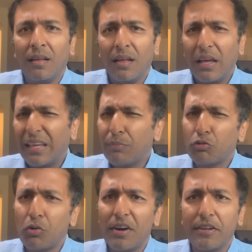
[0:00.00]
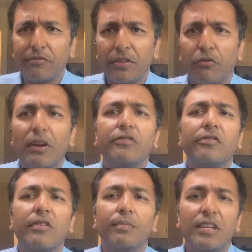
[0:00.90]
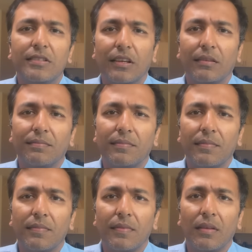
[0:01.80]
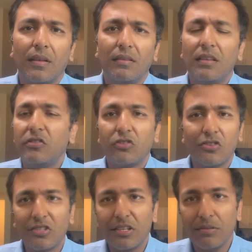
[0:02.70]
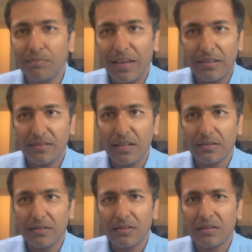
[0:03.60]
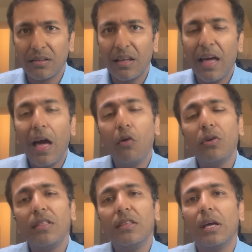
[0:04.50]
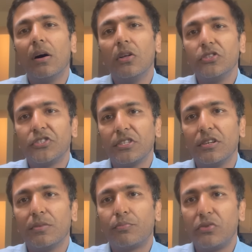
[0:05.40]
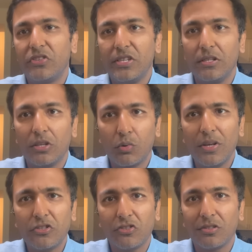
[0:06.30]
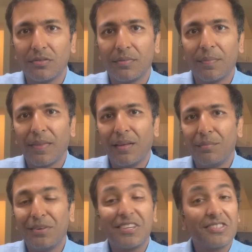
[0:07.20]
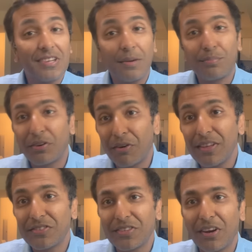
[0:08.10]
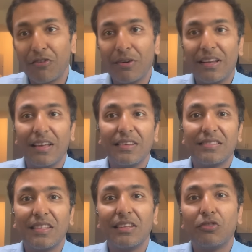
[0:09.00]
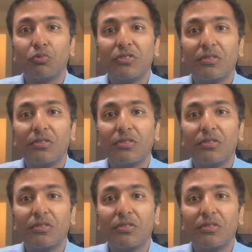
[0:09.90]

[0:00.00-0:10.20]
I kept quiet for the rest of the meeting. This just didn't make sense. How can the answer precede the question? But as time progressed, I realized that this was